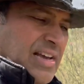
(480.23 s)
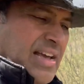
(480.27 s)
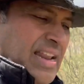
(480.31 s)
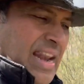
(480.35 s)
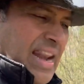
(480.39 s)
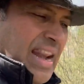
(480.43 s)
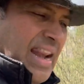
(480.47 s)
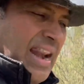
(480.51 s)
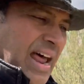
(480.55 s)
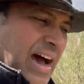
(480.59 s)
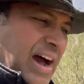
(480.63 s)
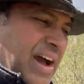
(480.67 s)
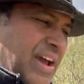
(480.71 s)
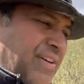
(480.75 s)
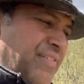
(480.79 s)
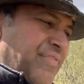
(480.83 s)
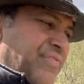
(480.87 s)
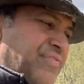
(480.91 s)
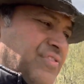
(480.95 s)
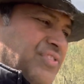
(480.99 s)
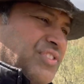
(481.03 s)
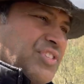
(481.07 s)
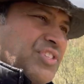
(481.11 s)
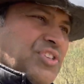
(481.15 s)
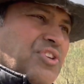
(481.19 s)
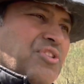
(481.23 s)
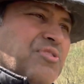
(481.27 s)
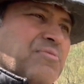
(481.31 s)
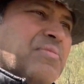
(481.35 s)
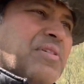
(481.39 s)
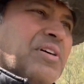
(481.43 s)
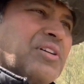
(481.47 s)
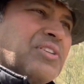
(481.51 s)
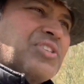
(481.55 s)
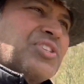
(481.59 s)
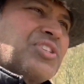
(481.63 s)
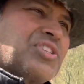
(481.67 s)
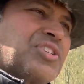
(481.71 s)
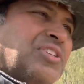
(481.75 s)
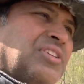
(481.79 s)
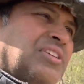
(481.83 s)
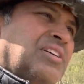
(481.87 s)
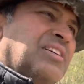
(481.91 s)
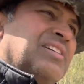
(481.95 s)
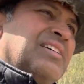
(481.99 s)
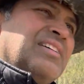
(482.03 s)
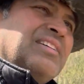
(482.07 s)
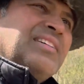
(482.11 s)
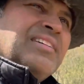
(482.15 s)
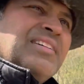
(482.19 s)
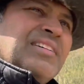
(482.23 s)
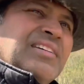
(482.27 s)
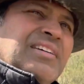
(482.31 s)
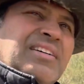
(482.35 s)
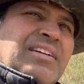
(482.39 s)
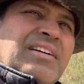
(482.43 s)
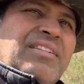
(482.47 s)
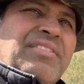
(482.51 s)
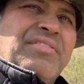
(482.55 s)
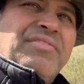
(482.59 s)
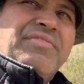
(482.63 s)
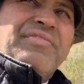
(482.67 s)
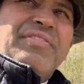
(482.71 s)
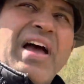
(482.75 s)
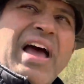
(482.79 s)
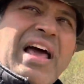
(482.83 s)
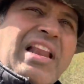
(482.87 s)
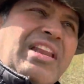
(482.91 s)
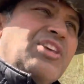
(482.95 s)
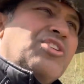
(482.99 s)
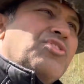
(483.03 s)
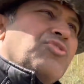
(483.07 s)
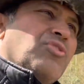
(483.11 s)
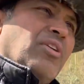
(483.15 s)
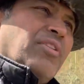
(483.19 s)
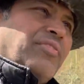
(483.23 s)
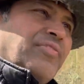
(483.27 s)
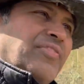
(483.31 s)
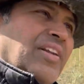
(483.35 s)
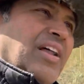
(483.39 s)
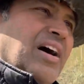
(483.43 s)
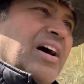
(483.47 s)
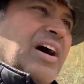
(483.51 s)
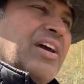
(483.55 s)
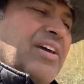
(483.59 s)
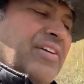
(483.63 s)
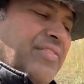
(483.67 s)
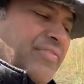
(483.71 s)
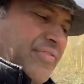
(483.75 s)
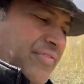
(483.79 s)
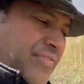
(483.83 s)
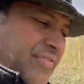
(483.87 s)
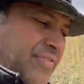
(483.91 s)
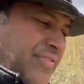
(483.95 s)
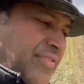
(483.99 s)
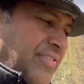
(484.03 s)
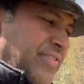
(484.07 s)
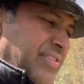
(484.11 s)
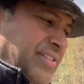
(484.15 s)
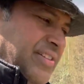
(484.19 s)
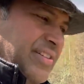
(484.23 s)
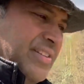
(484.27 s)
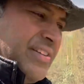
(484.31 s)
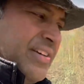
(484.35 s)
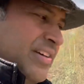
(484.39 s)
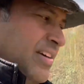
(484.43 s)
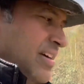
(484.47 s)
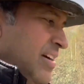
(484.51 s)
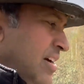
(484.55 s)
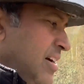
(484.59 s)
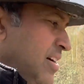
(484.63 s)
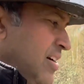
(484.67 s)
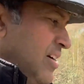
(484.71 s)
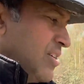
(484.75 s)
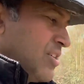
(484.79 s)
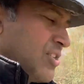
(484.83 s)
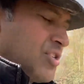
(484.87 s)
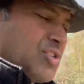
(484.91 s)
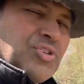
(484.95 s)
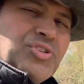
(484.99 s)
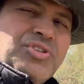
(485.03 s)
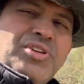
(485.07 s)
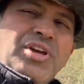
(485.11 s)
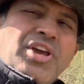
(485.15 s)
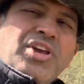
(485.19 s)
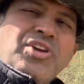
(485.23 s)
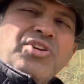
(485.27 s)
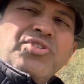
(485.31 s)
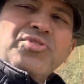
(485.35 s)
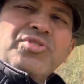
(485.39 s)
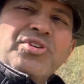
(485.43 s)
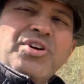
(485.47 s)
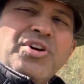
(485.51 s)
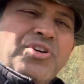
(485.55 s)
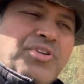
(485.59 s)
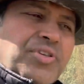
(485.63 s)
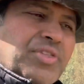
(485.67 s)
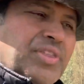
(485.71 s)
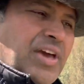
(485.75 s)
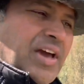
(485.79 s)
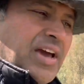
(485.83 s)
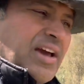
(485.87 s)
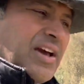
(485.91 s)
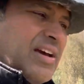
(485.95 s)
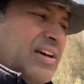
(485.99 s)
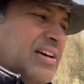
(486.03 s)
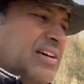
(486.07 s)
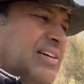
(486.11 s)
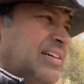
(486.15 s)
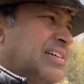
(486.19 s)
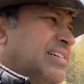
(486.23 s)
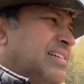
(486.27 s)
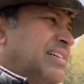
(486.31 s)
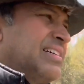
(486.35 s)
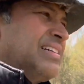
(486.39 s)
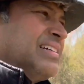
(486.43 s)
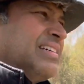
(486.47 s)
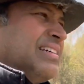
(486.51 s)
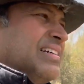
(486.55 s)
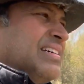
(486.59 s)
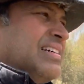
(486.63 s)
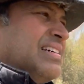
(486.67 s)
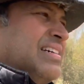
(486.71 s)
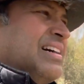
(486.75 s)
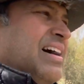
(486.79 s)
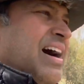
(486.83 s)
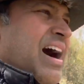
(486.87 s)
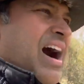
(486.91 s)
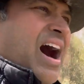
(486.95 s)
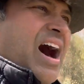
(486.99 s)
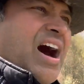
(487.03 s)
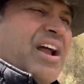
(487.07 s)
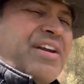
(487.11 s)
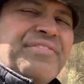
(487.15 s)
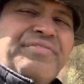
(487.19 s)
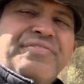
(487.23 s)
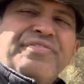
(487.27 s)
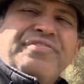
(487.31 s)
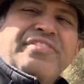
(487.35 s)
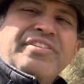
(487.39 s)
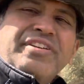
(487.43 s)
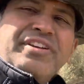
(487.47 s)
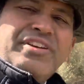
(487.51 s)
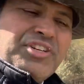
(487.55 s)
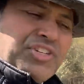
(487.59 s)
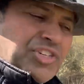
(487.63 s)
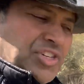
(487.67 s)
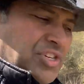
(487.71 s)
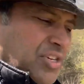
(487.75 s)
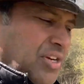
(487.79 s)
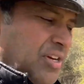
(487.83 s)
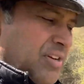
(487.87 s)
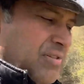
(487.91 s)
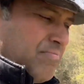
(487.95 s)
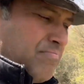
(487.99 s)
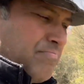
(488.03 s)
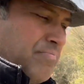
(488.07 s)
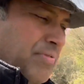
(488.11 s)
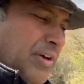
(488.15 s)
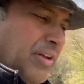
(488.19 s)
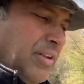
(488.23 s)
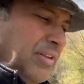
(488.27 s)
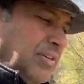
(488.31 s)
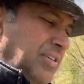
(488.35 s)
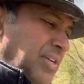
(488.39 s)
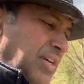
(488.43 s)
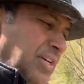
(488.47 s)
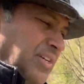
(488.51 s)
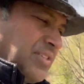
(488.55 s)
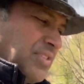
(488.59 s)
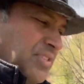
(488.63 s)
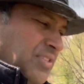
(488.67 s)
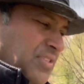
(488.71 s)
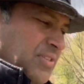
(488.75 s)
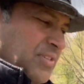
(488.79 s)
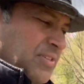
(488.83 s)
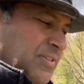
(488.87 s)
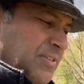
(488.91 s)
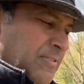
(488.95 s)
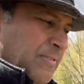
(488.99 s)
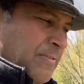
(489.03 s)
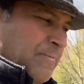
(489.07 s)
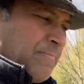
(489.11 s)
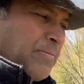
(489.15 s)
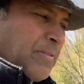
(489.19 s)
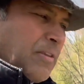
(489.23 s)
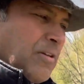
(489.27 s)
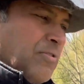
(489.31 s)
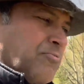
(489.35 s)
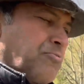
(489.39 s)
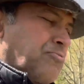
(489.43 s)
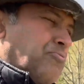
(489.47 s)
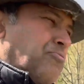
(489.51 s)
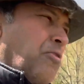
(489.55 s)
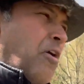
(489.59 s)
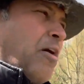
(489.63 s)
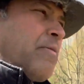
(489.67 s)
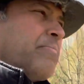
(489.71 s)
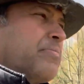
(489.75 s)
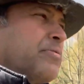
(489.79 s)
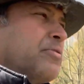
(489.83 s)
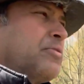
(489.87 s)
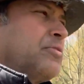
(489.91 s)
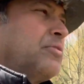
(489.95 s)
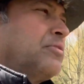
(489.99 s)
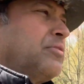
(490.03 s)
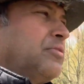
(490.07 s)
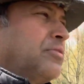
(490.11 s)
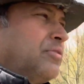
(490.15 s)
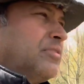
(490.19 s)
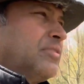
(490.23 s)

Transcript: life, so much value of life. Today you go there, unfinished buildings, rubble,